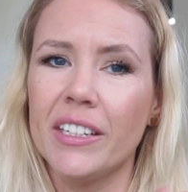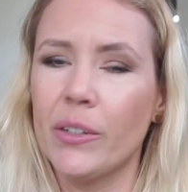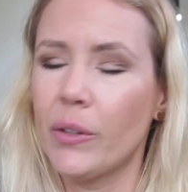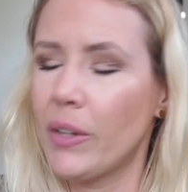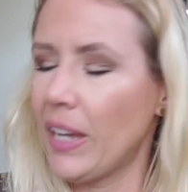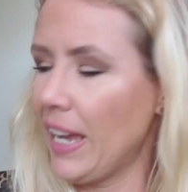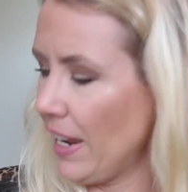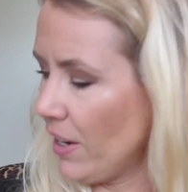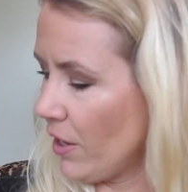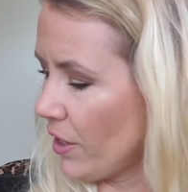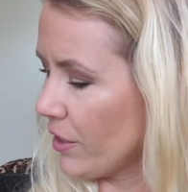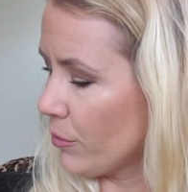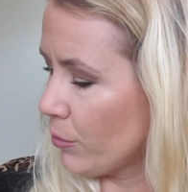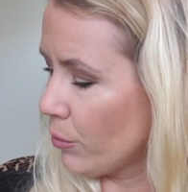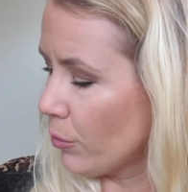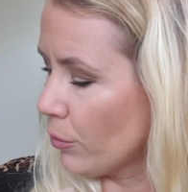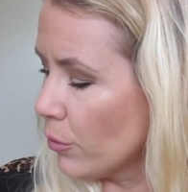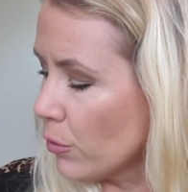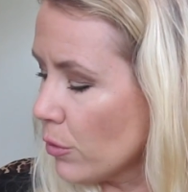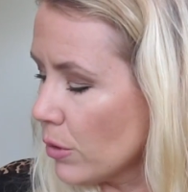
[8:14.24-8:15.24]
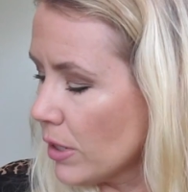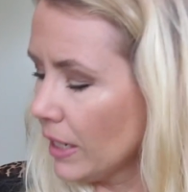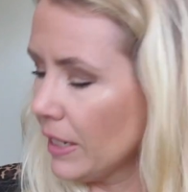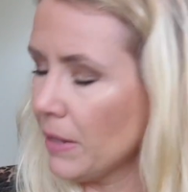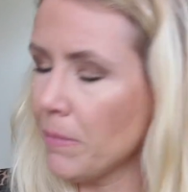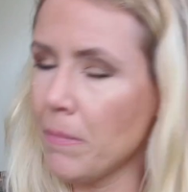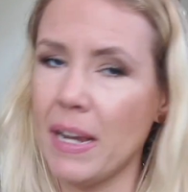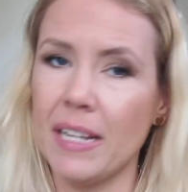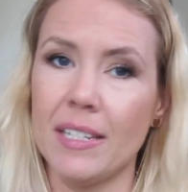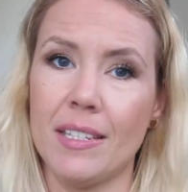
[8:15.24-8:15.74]
you cannot
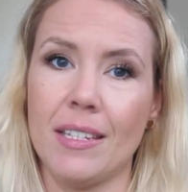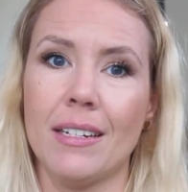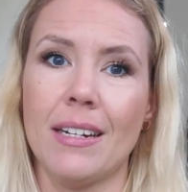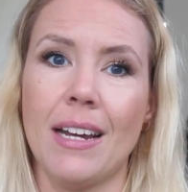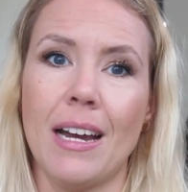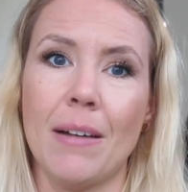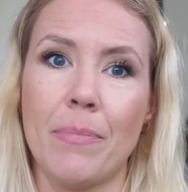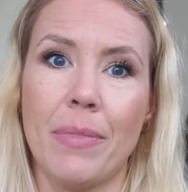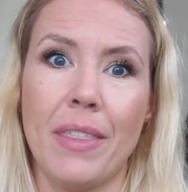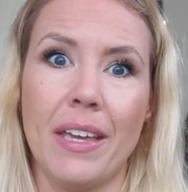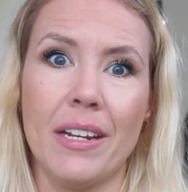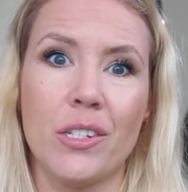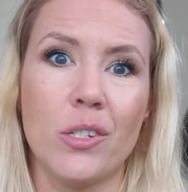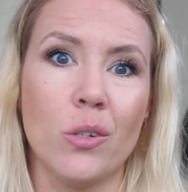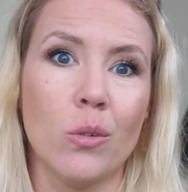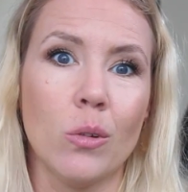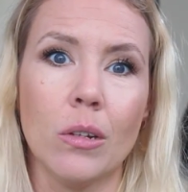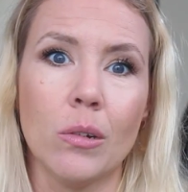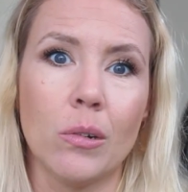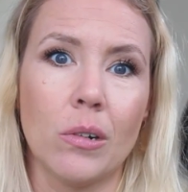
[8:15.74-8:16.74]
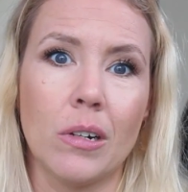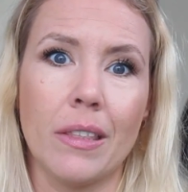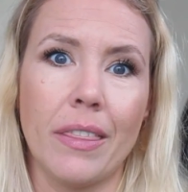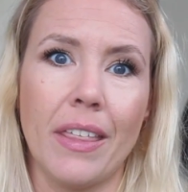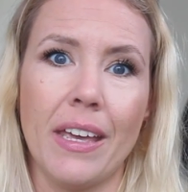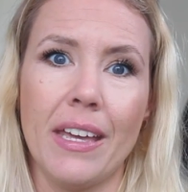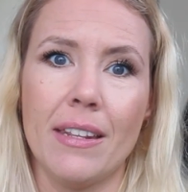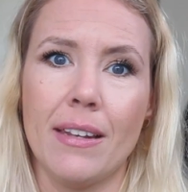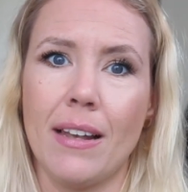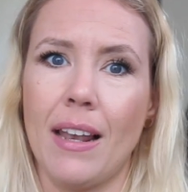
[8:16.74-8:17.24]
really mess it up that you look
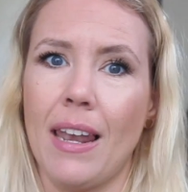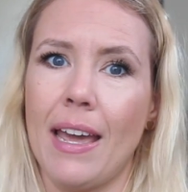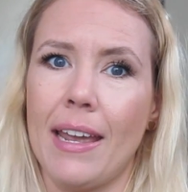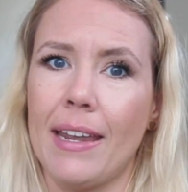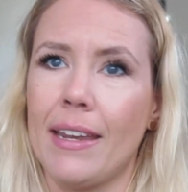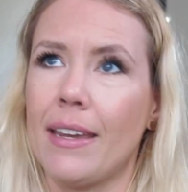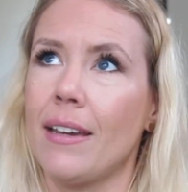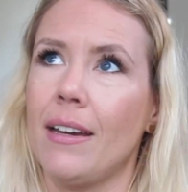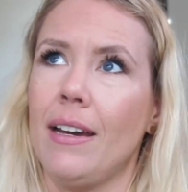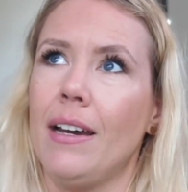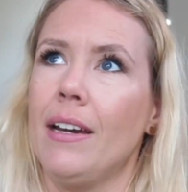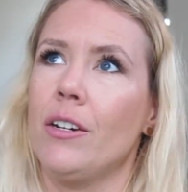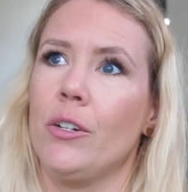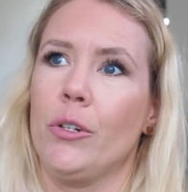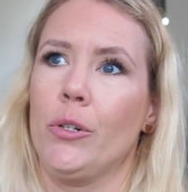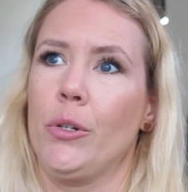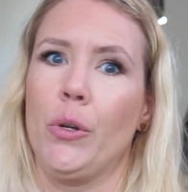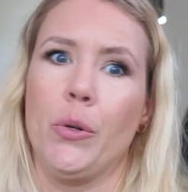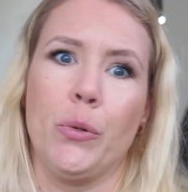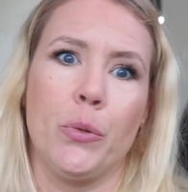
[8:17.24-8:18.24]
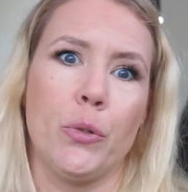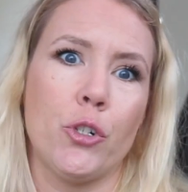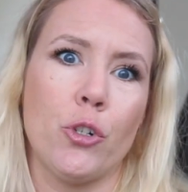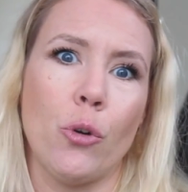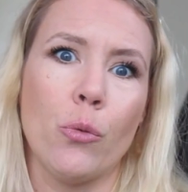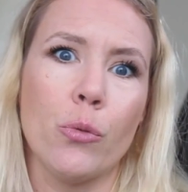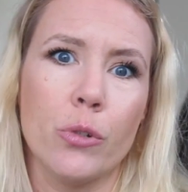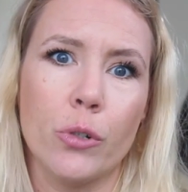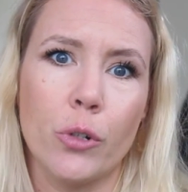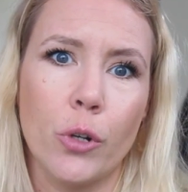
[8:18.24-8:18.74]
then like, I don't know,
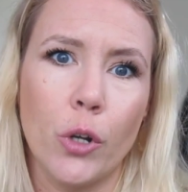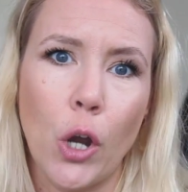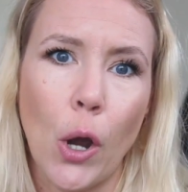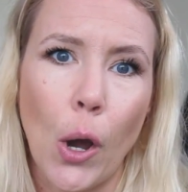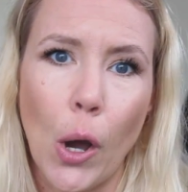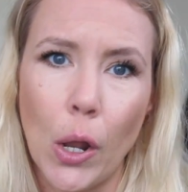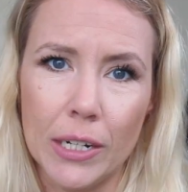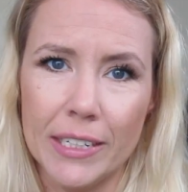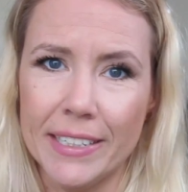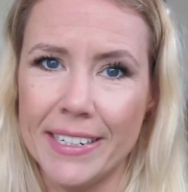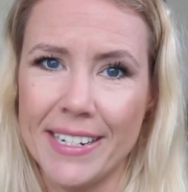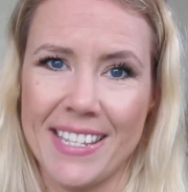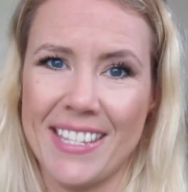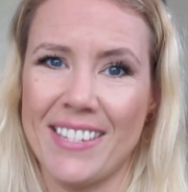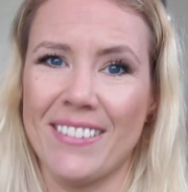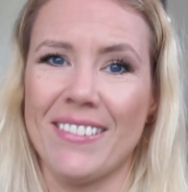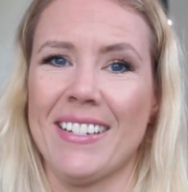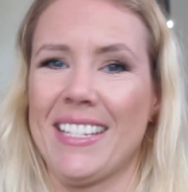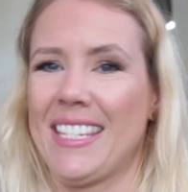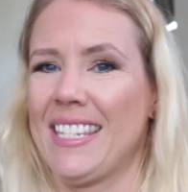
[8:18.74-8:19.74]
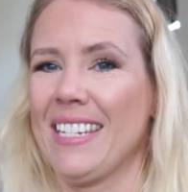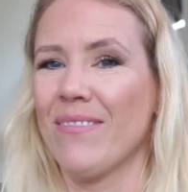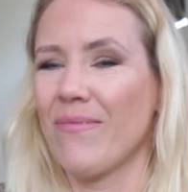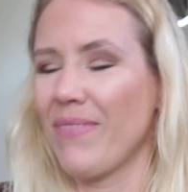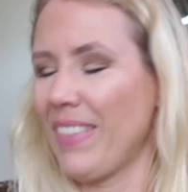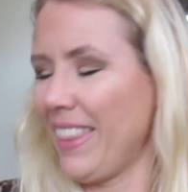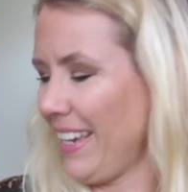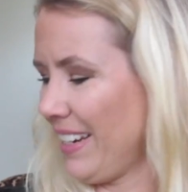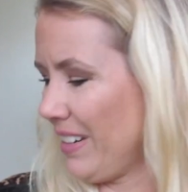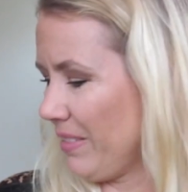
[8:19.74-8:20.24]
Joan Collins or
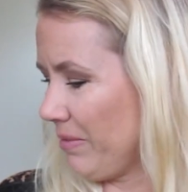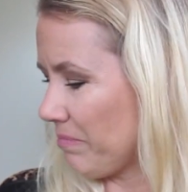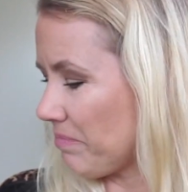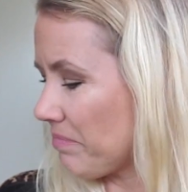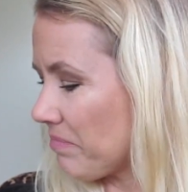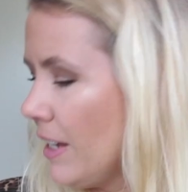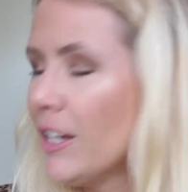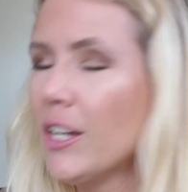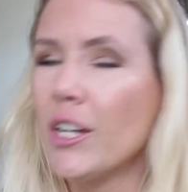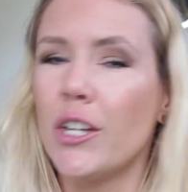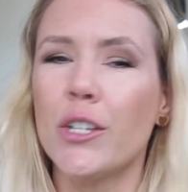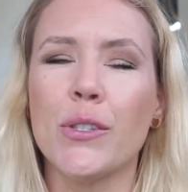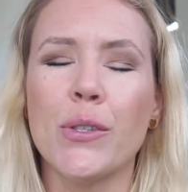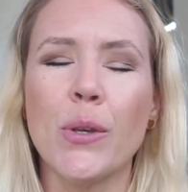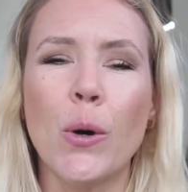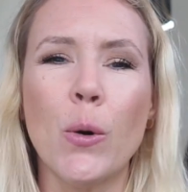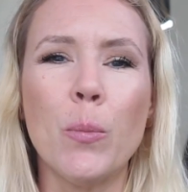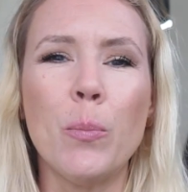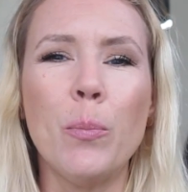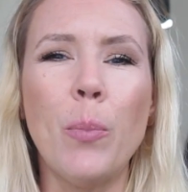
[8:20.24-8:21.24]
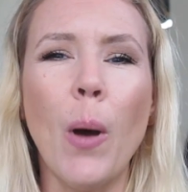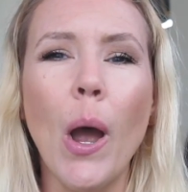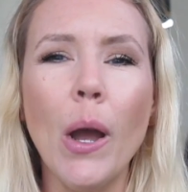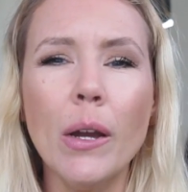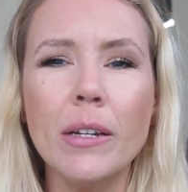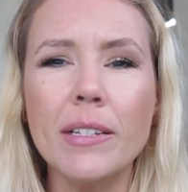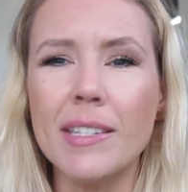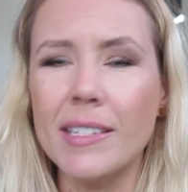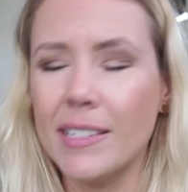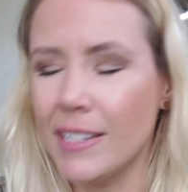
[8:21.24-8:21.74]
something. So
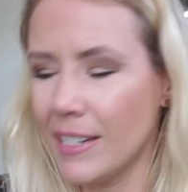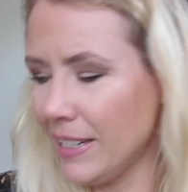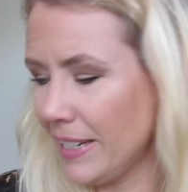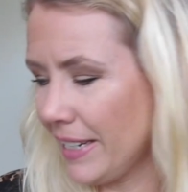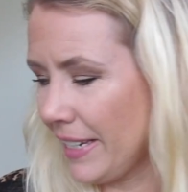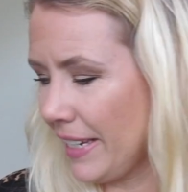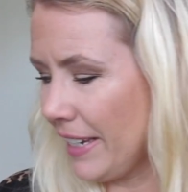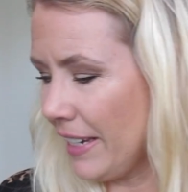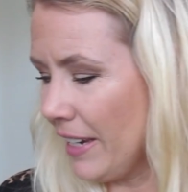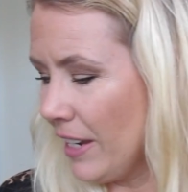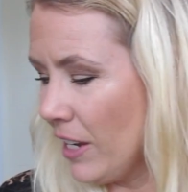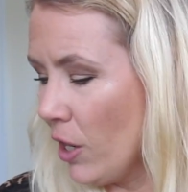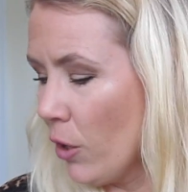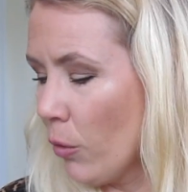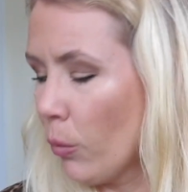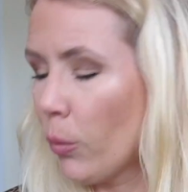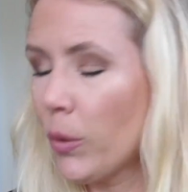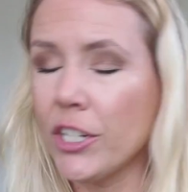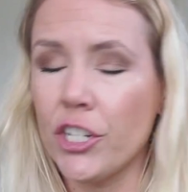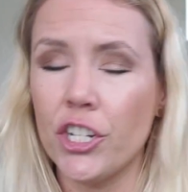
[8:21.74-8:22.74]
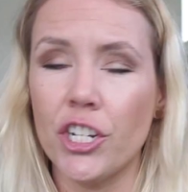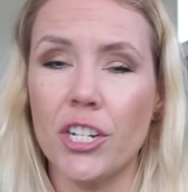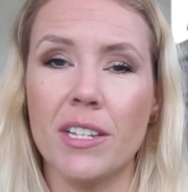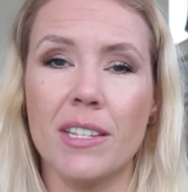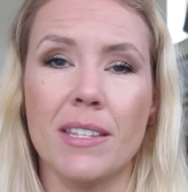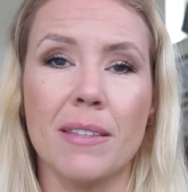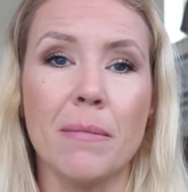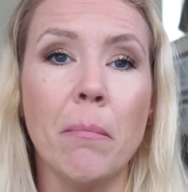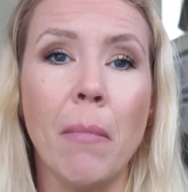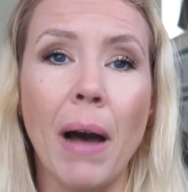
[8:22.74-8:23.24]
personally, which
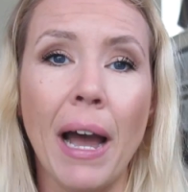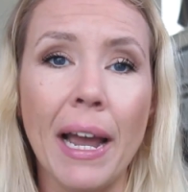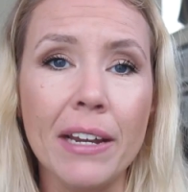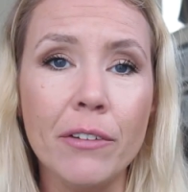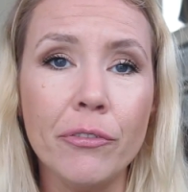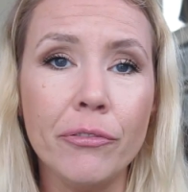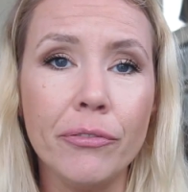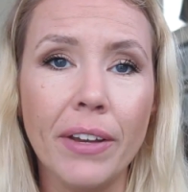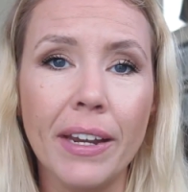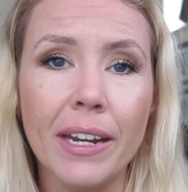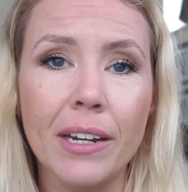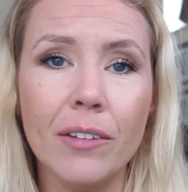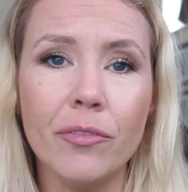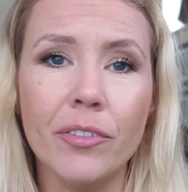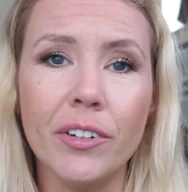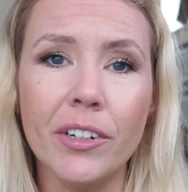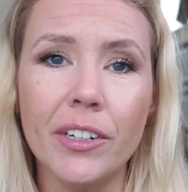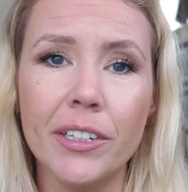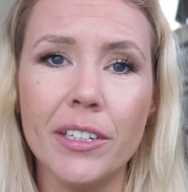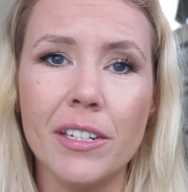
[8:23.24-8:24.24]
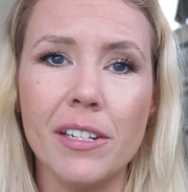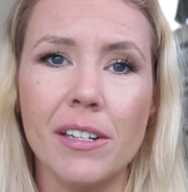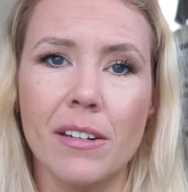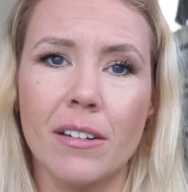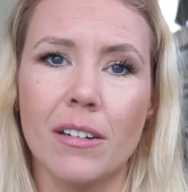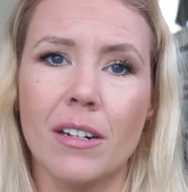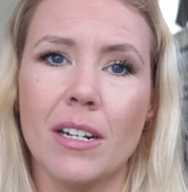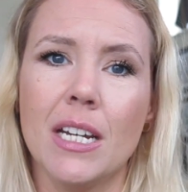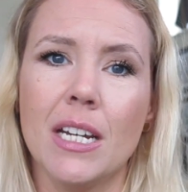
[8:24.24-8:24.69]
is my favorite?